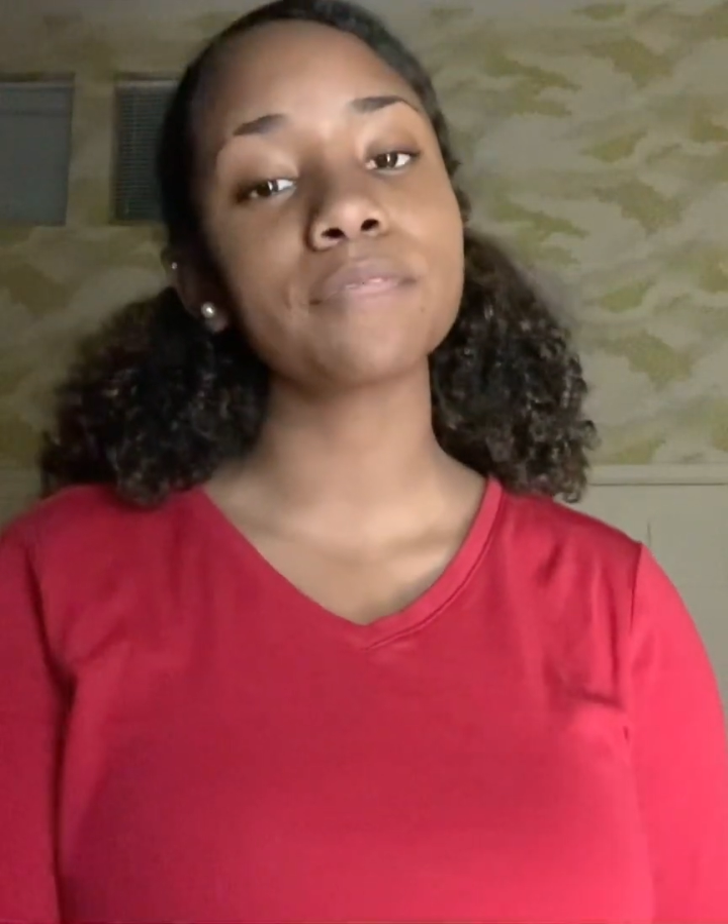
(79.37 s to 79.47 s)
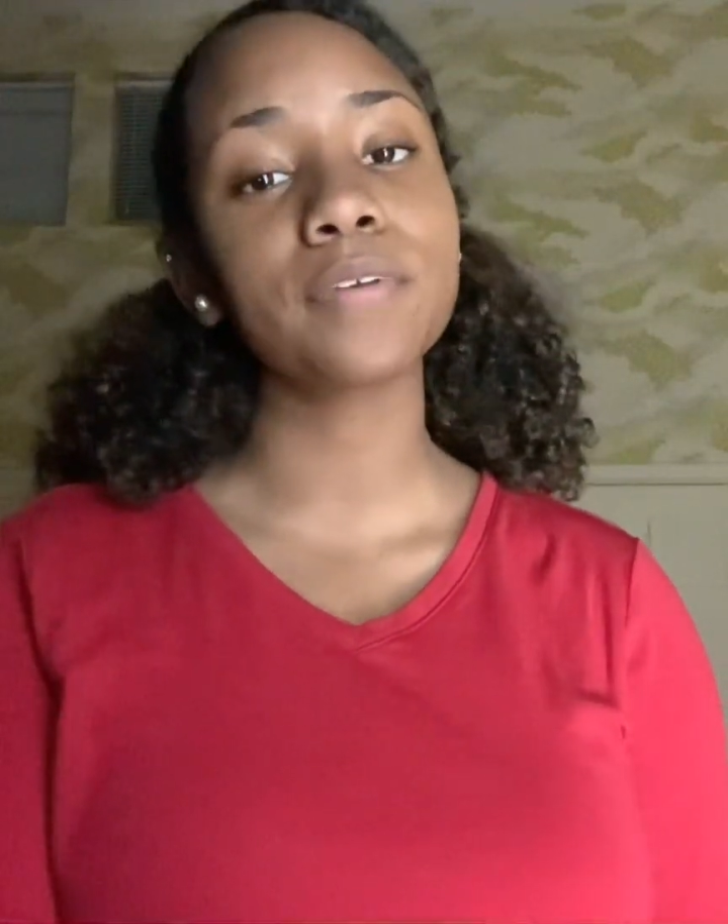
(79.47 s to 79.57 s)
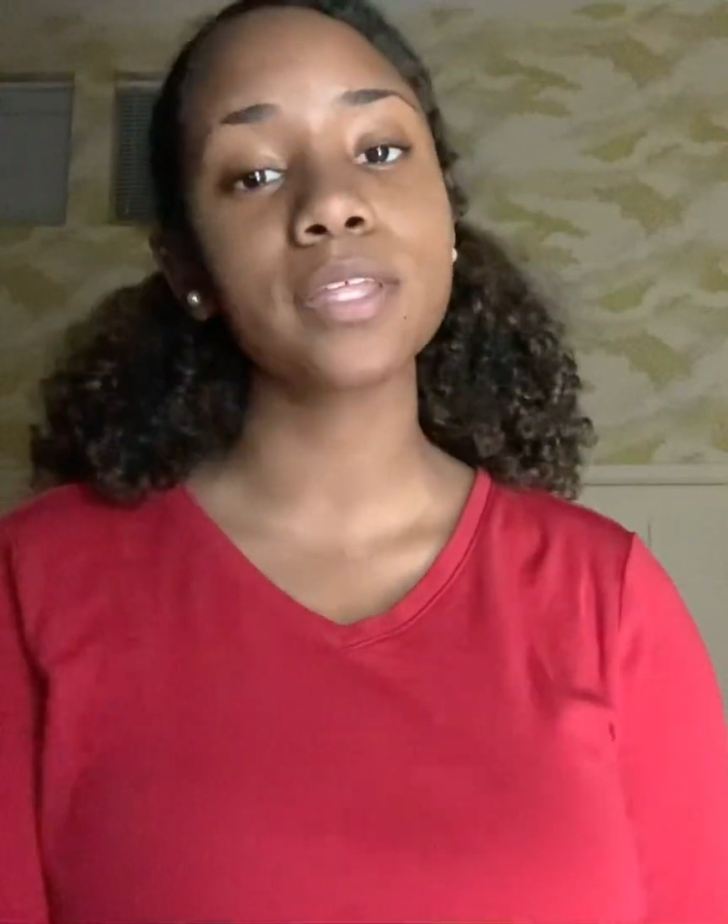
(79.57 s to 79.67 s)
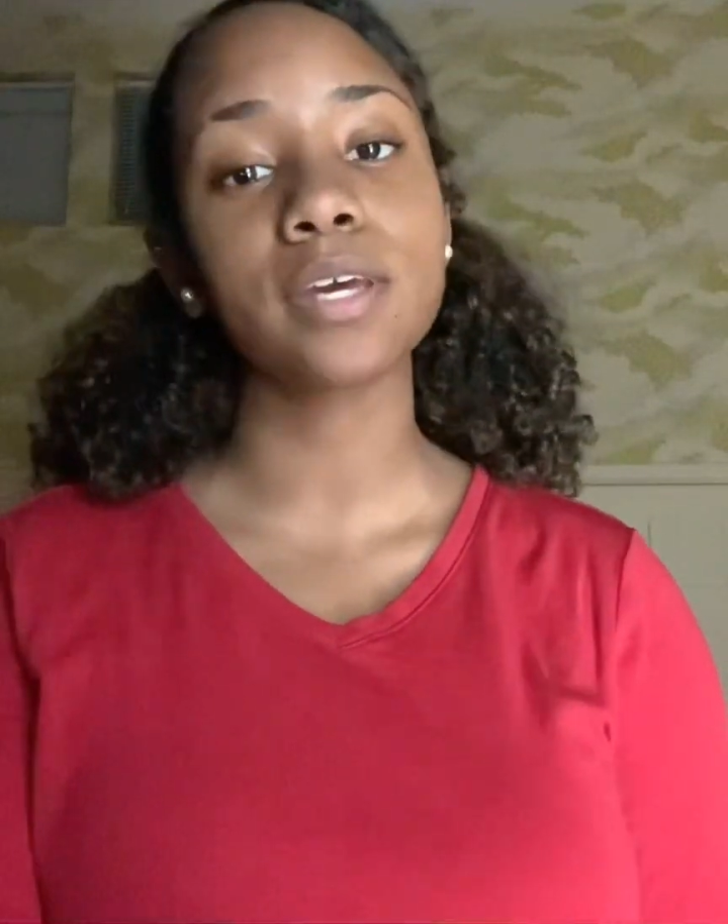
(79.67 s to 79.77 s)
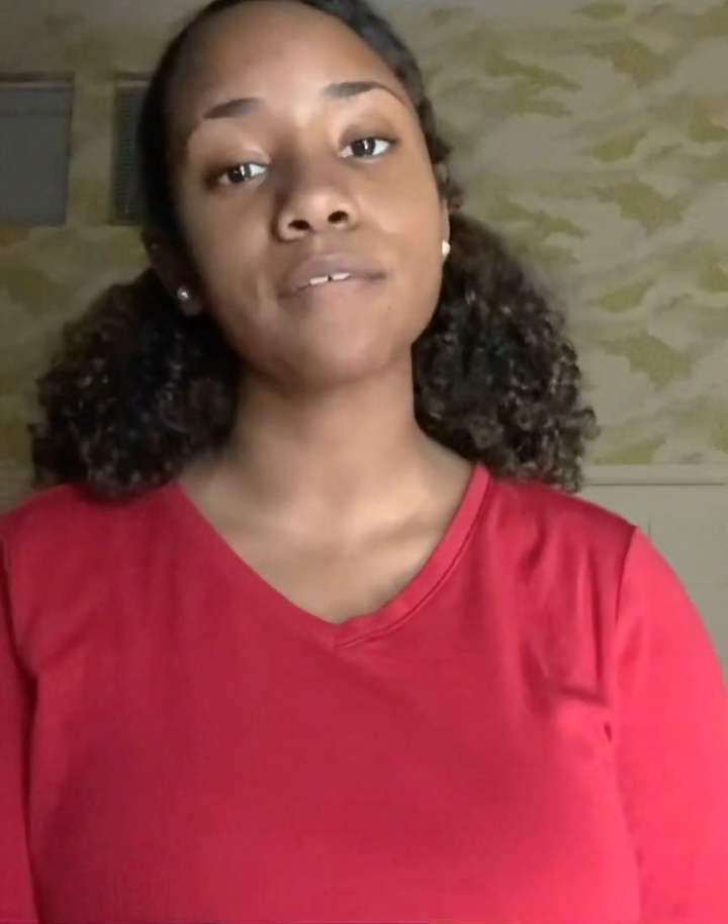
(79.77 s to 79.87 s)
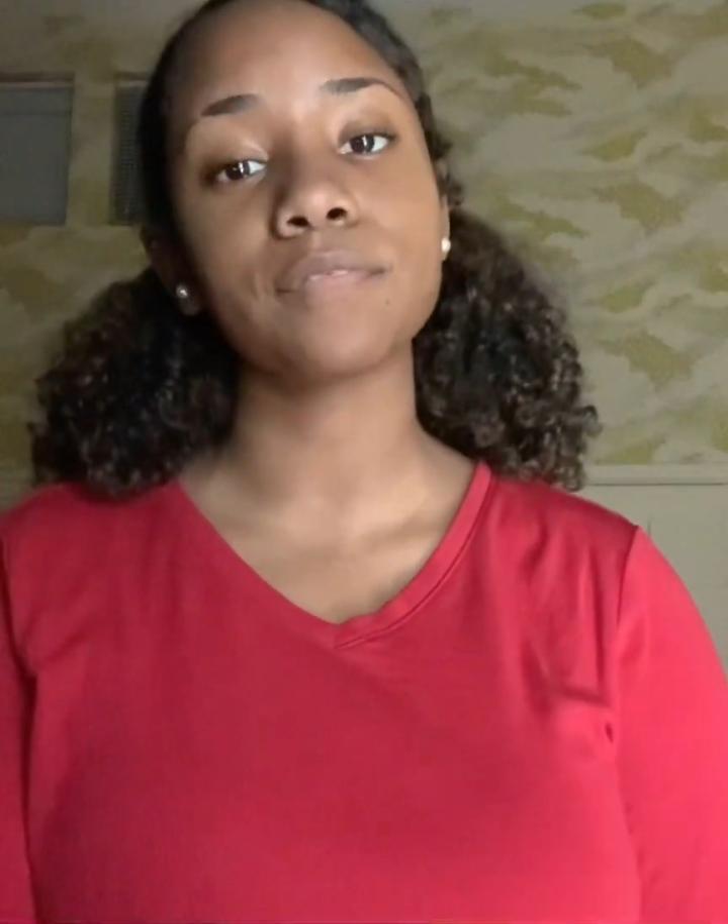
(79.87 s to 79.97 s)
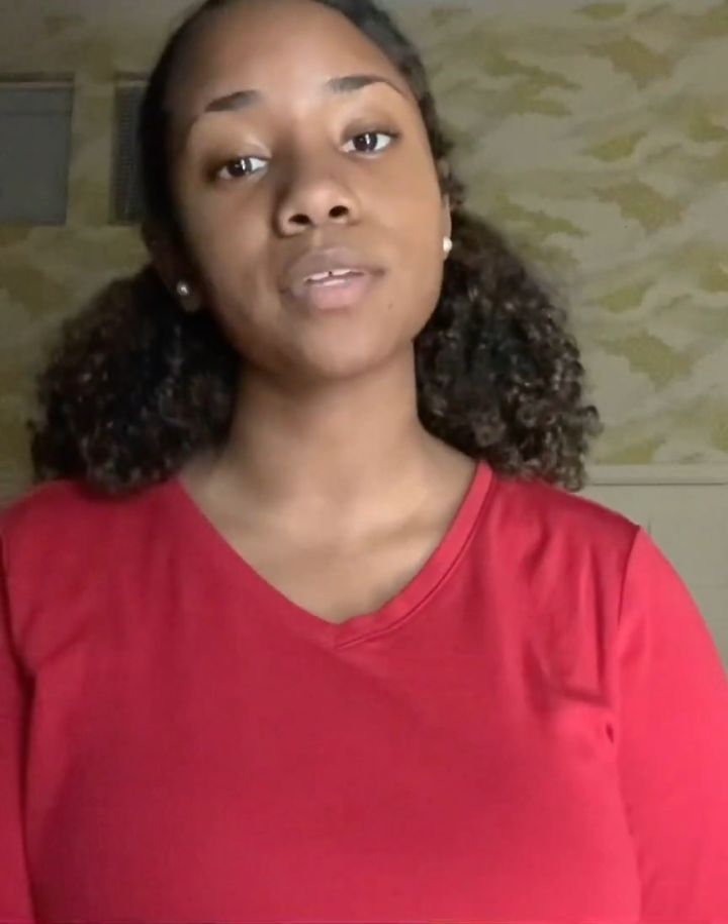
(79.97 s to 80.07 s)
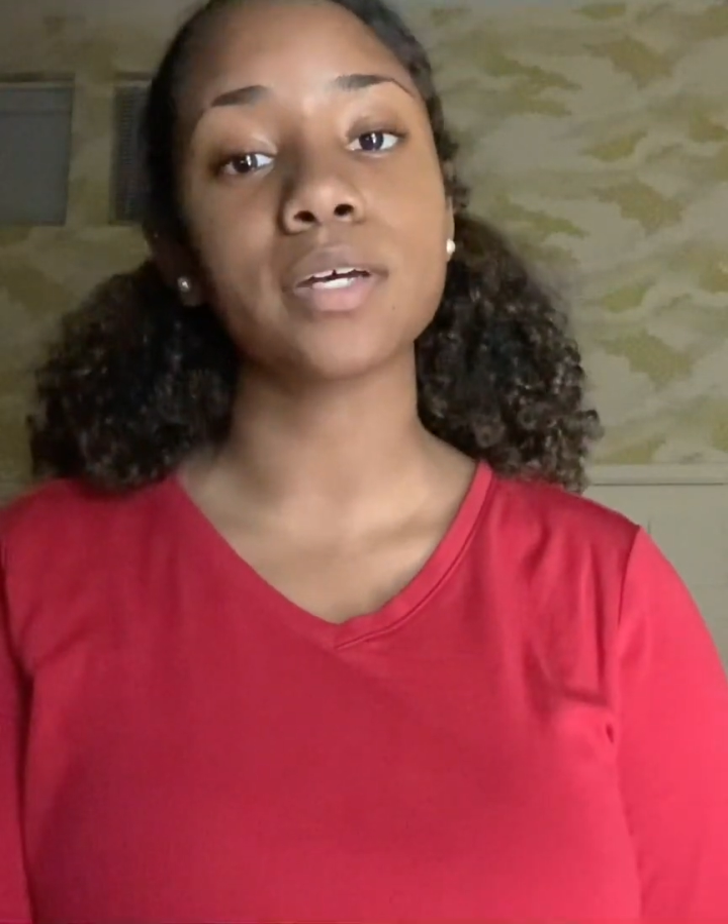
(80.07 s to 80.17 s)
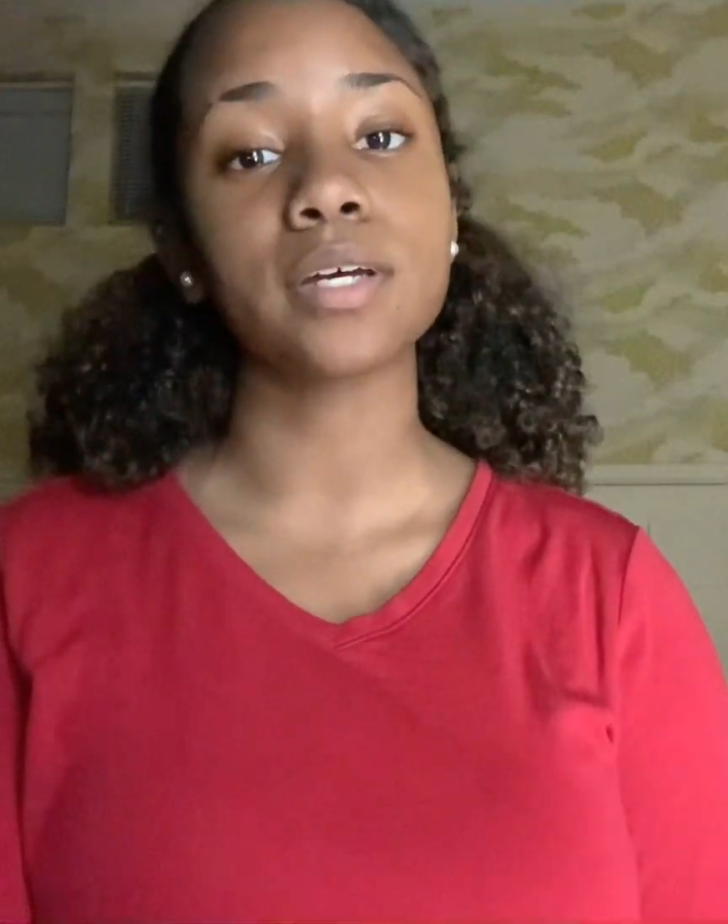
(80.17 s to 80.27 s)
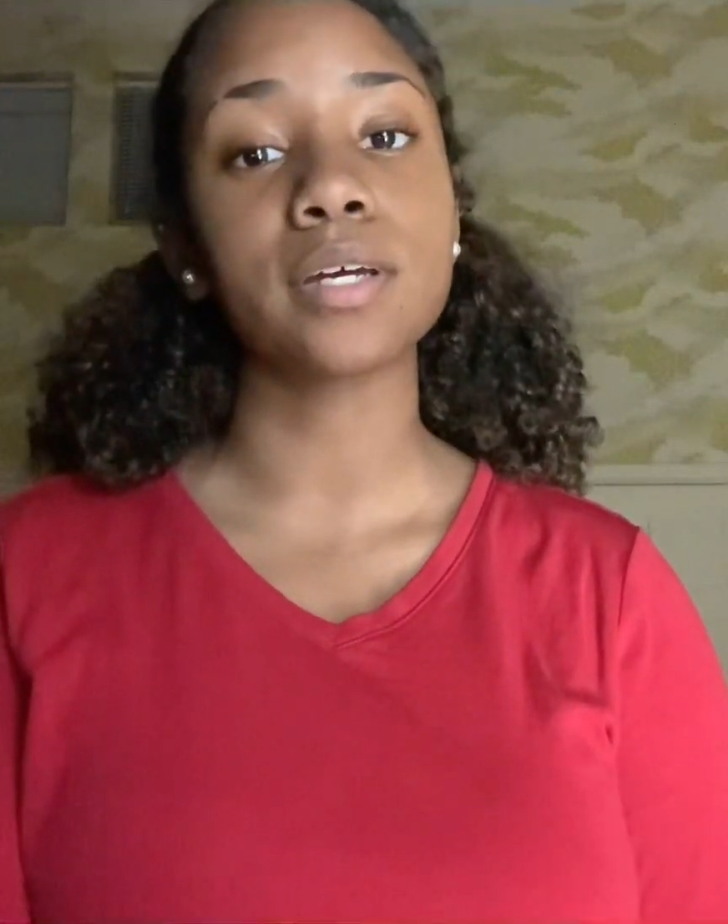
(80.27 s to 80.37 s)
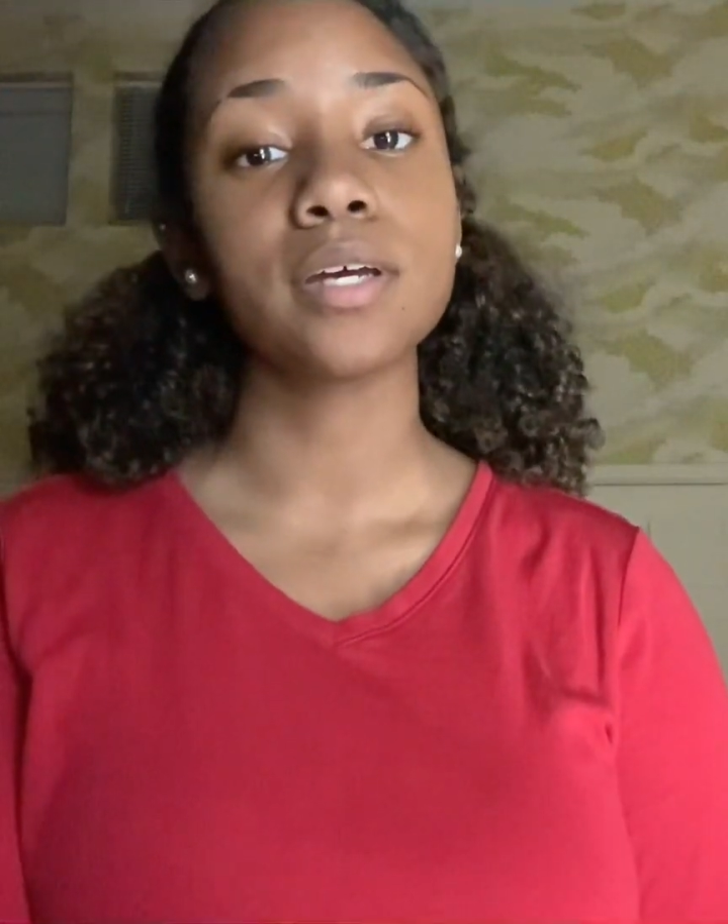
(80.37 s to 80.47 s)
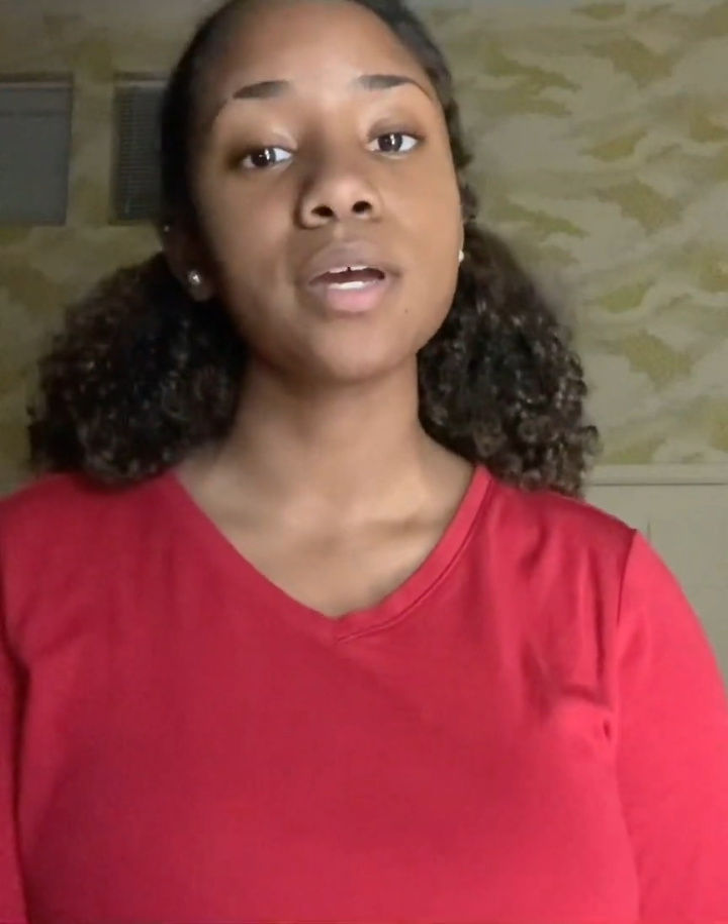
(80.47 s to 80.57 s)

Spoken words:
feeling of the